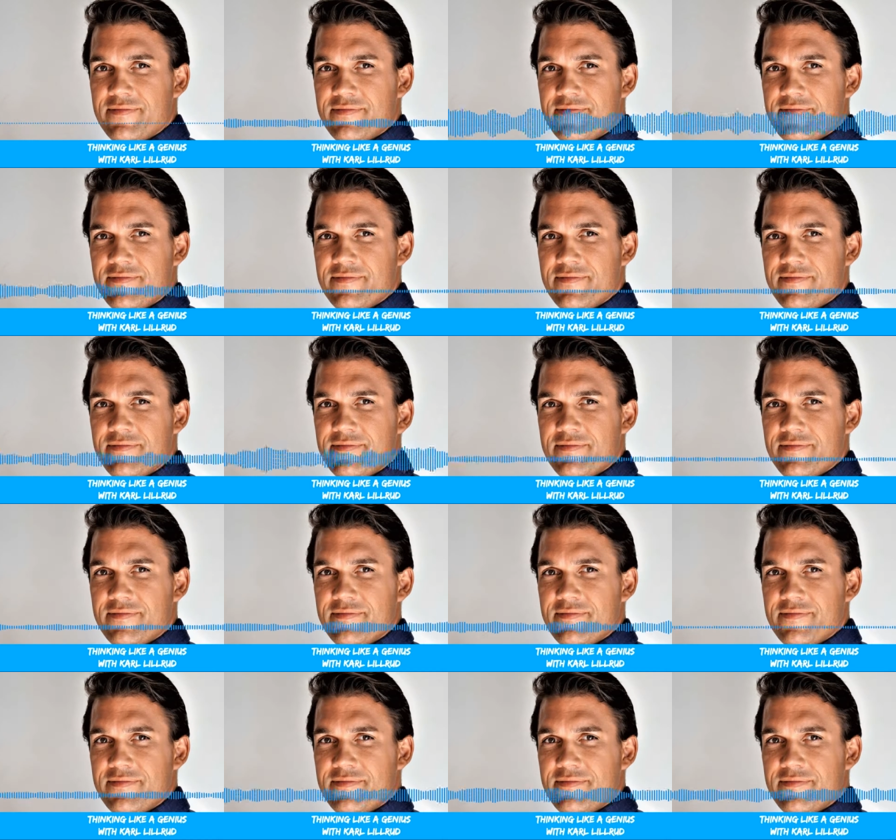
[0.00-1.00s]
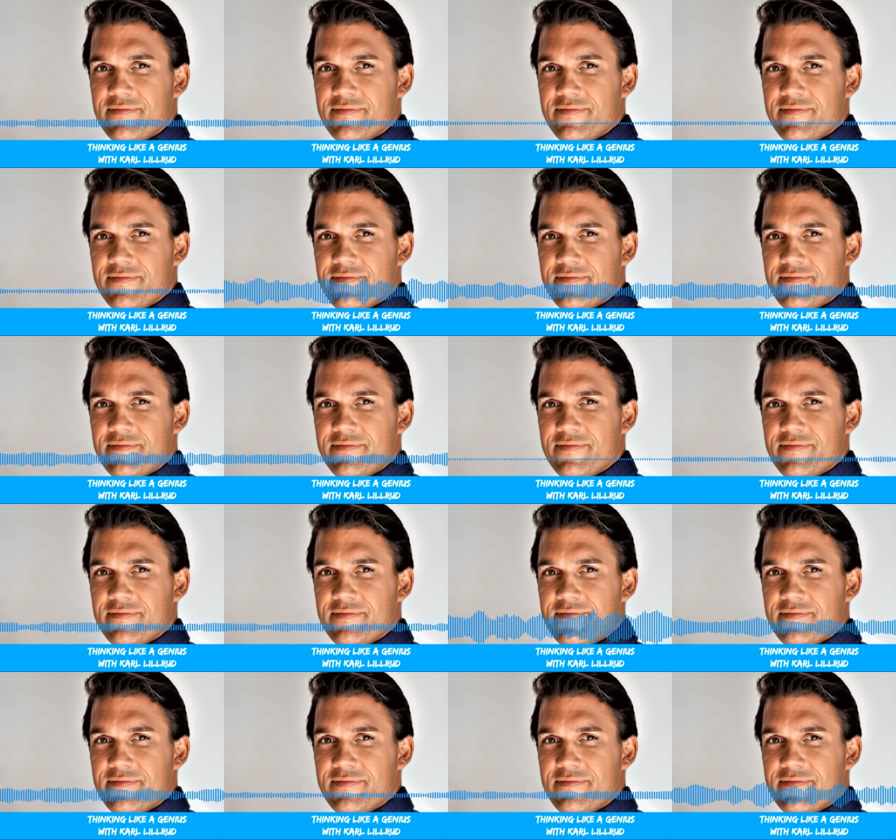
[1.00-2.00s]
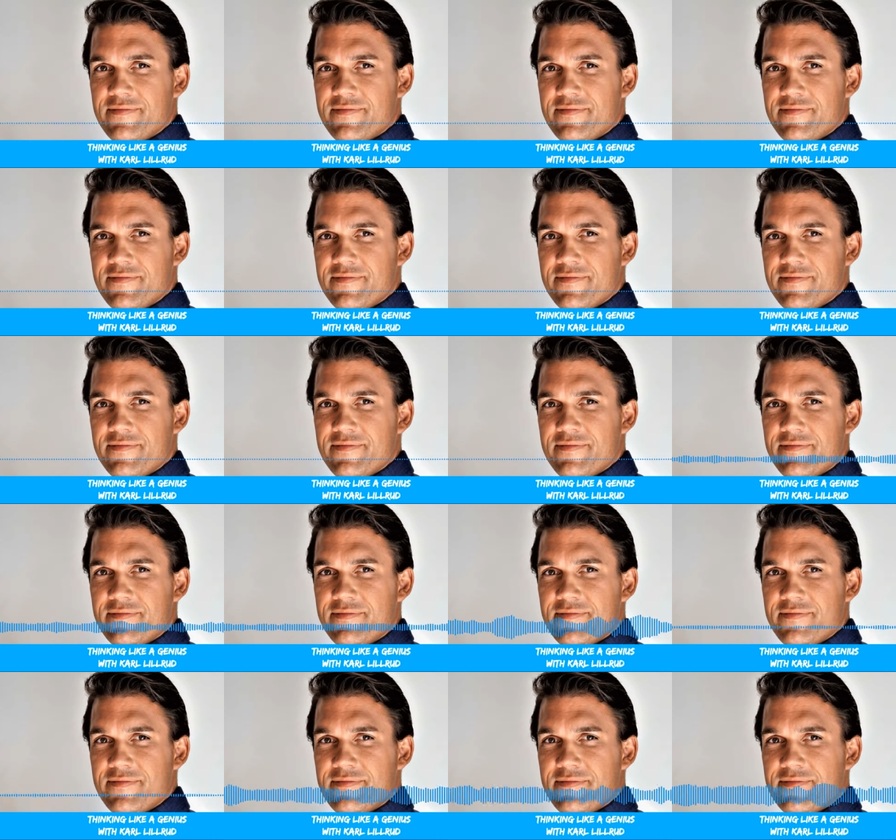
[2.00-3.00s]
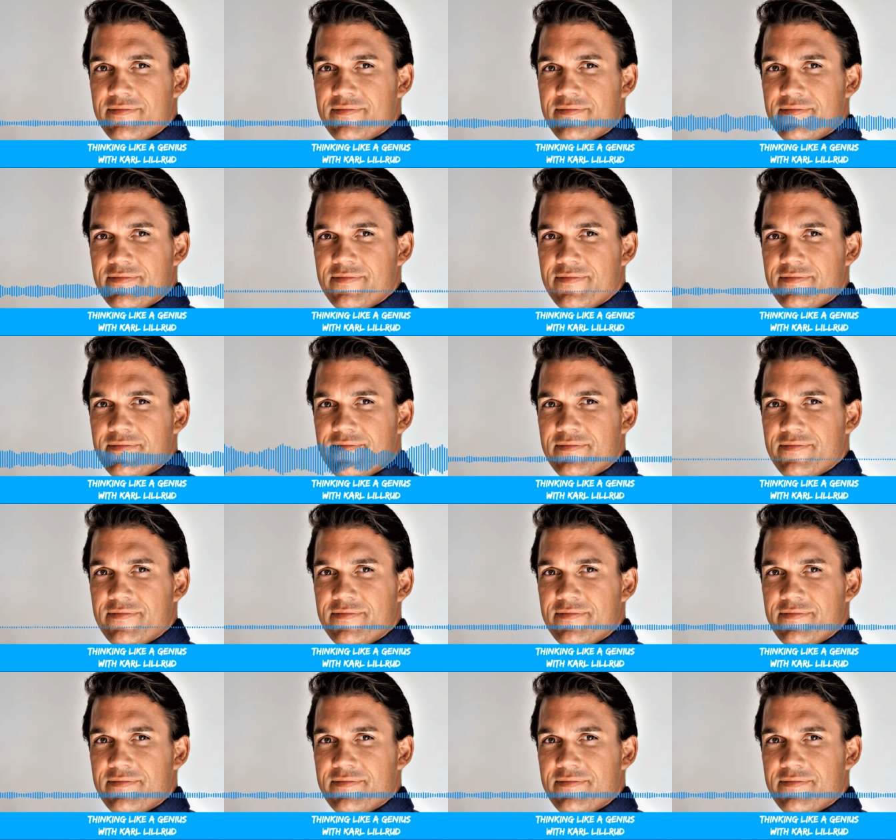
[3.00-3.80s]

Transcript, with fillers: as the person you've named, say, Roger. And because you've got